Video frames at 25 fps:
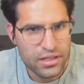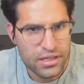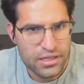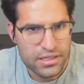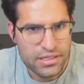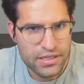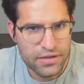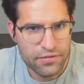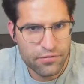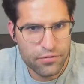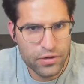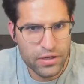
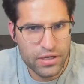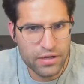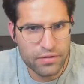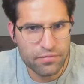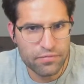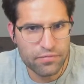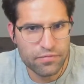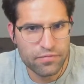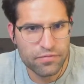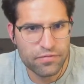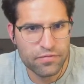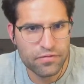Let's see if we
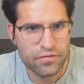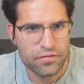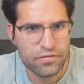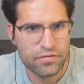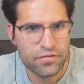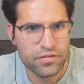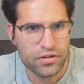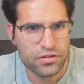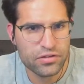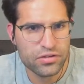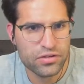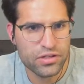can
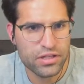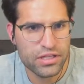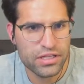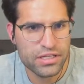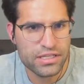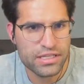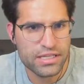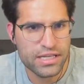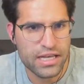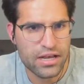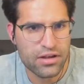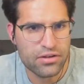filter this